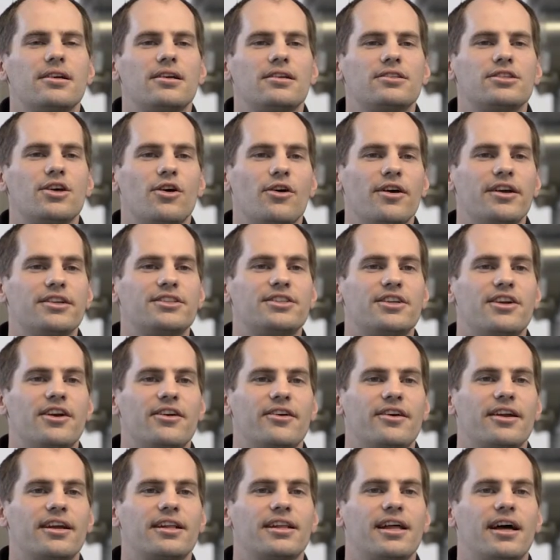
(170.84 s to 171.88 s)
So
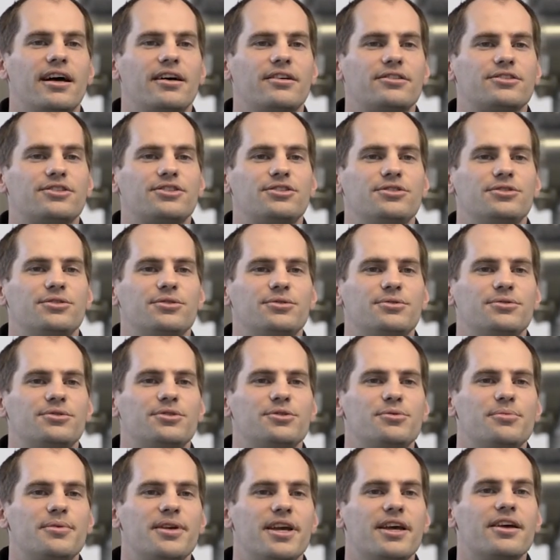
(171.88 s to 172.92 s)
engineering allows you
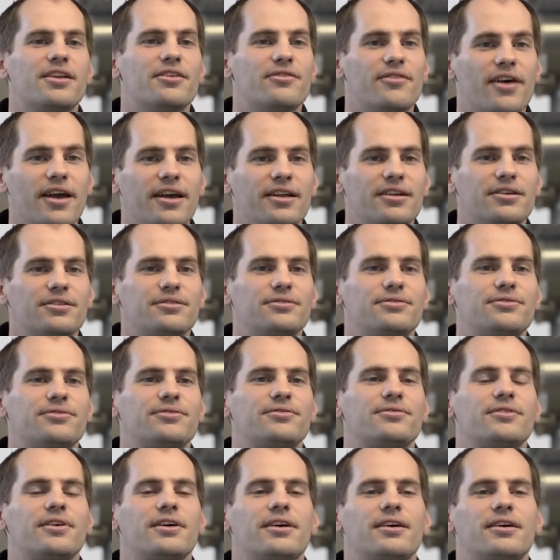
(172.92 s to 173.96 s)
to be
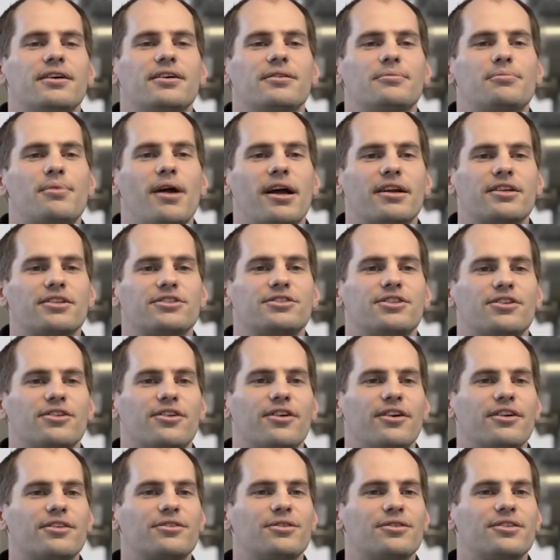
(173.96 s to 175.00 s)
innovative, practice your
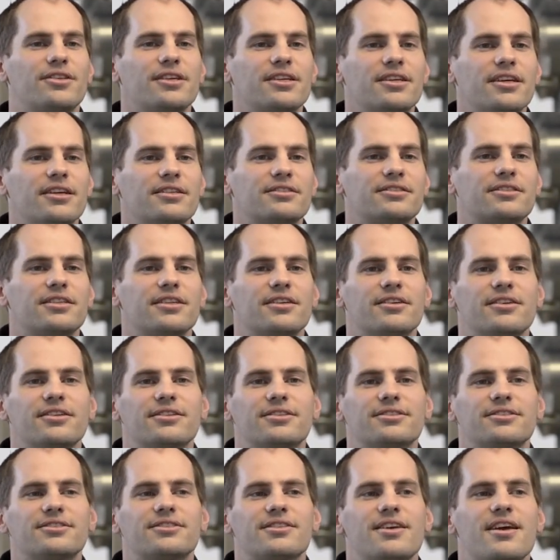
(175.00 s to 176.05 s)
critical thinking
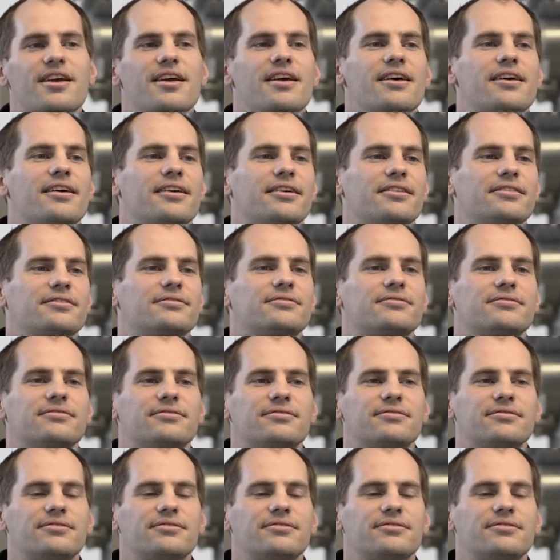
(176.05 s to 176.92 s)
skills, and